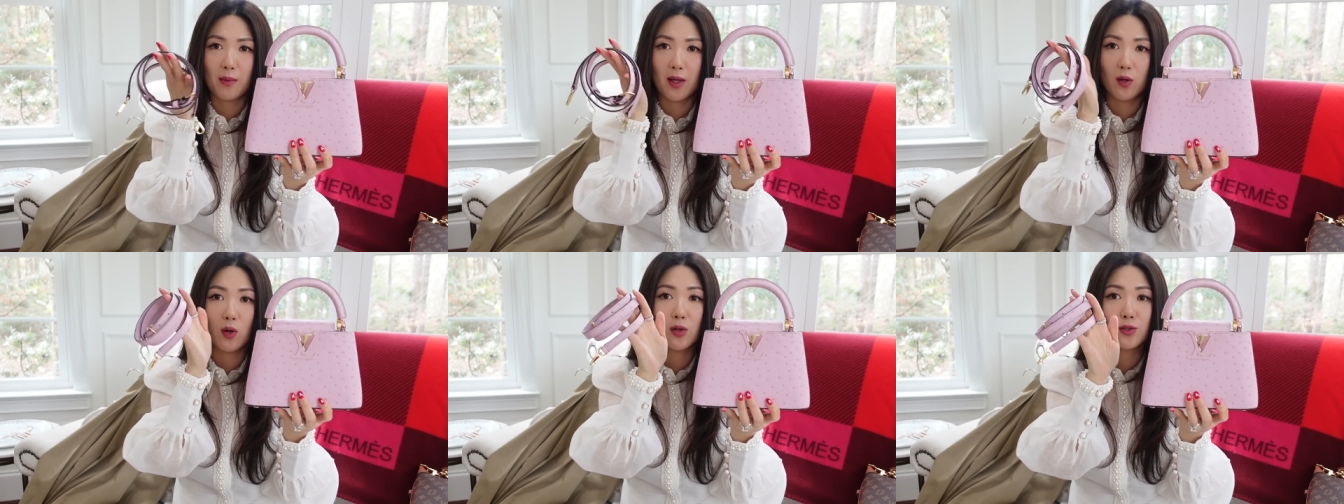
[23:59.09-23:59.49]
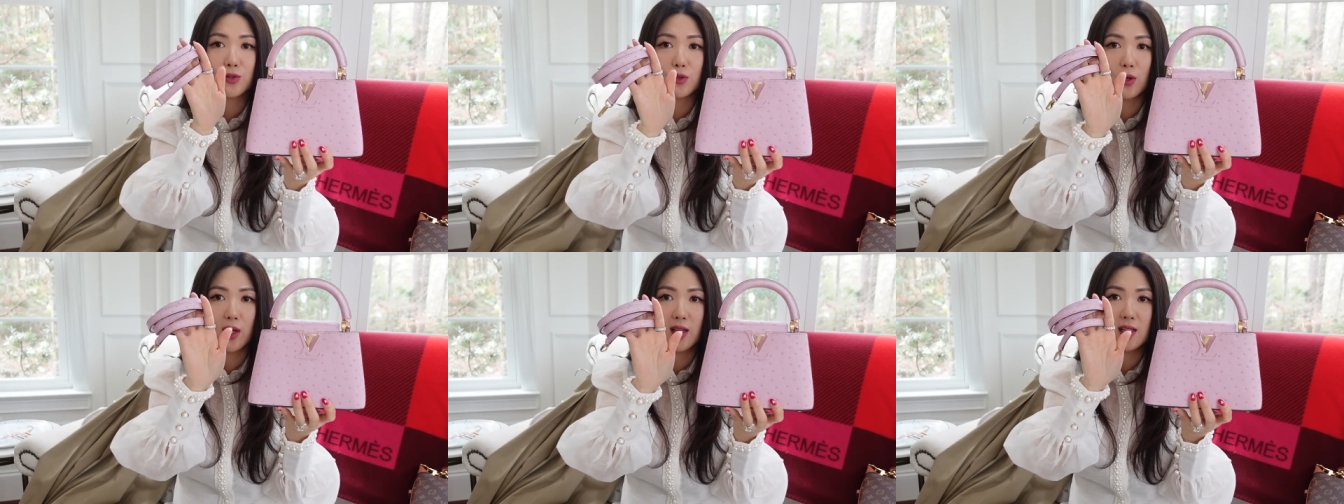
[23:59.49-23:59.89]
And
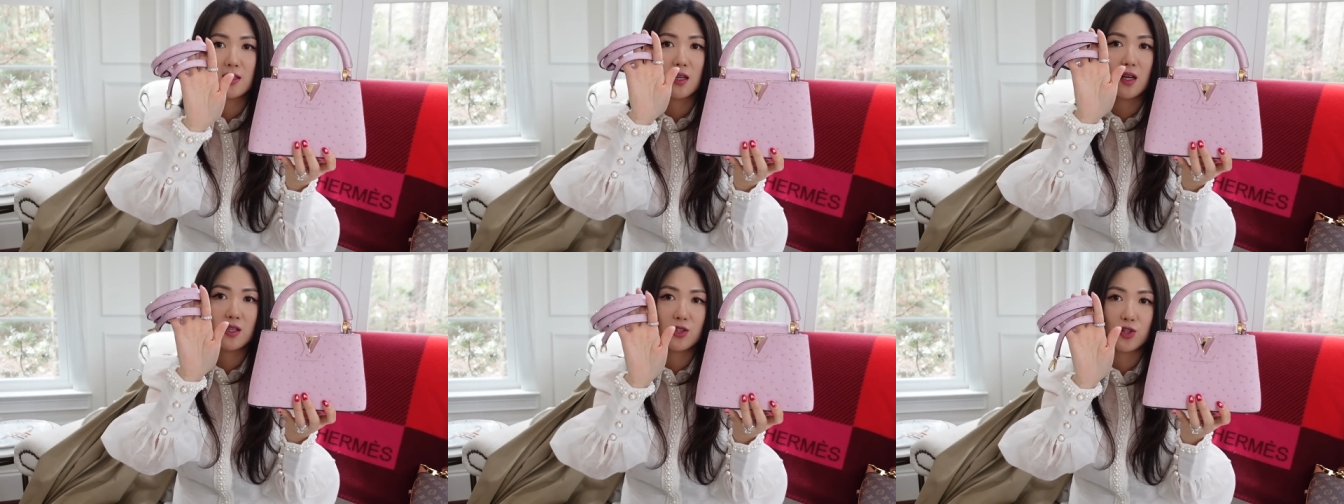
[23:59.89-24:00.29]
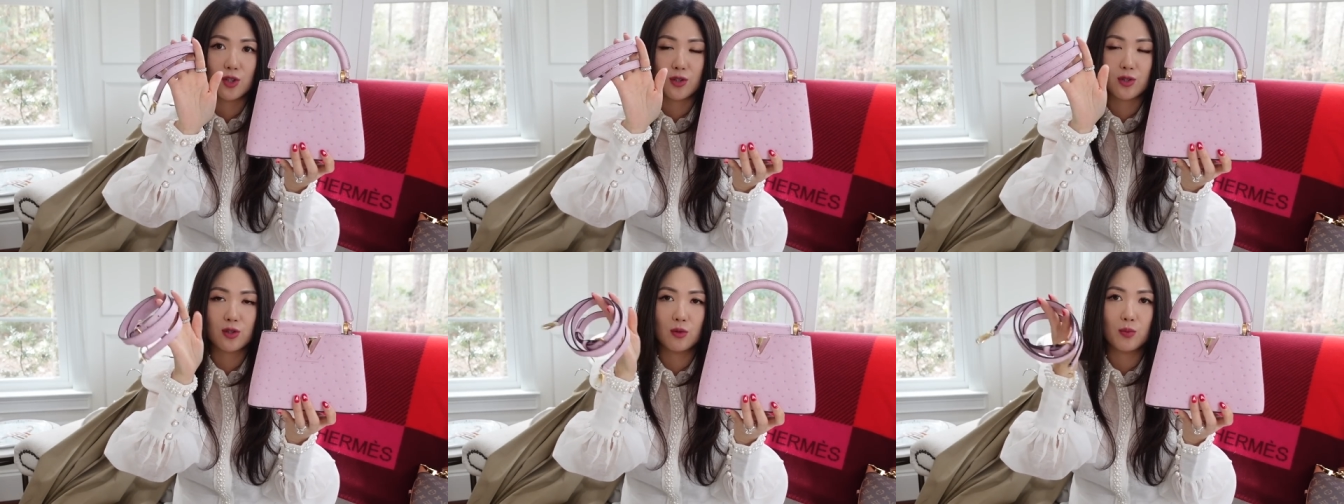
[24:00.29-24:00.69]
also it is
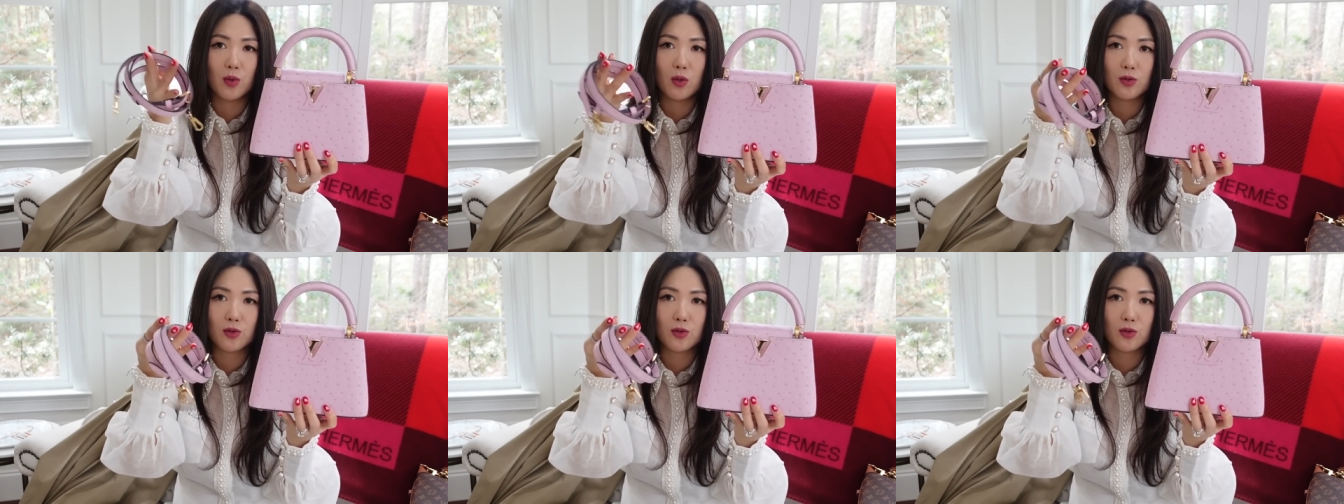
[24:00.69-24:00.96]
adjustable.